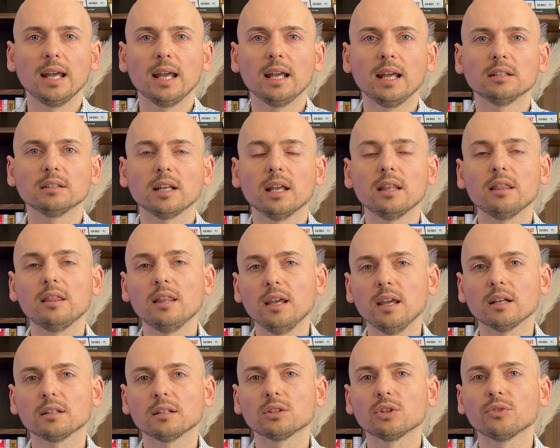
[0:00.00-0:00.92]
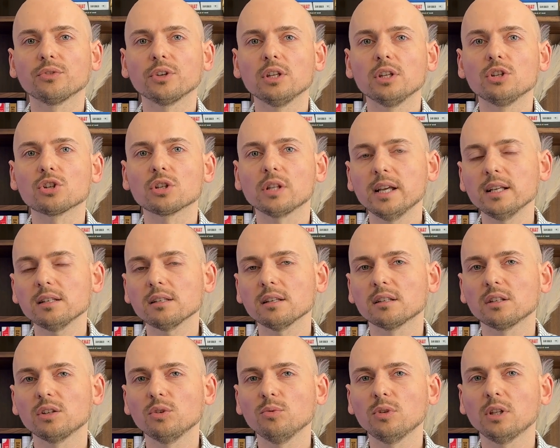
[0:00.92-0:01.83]
and at the end of each
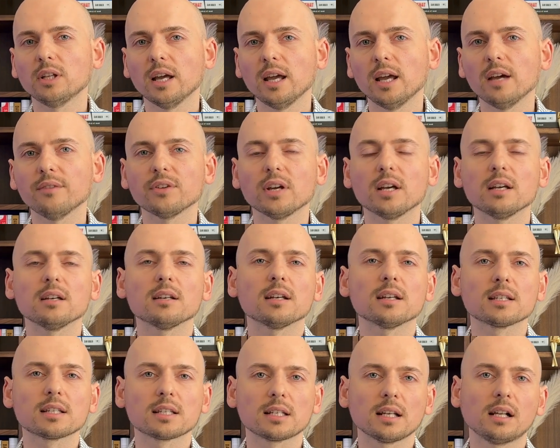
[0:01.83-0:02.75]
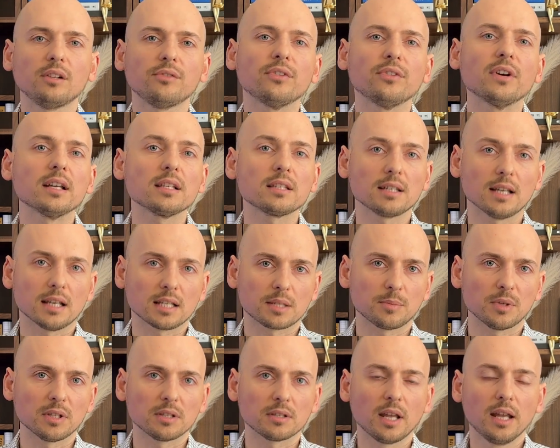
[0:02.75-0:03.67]
lesson you will have a
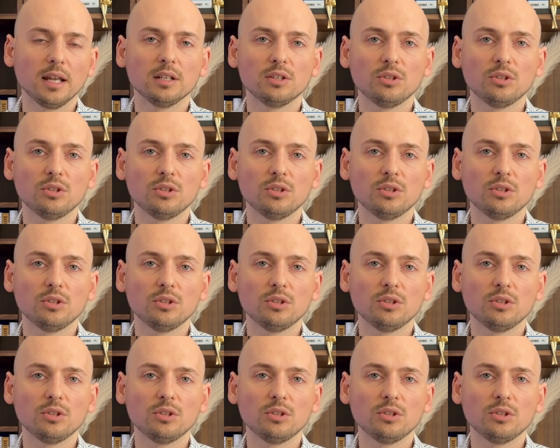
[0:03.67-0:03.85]
self-assessment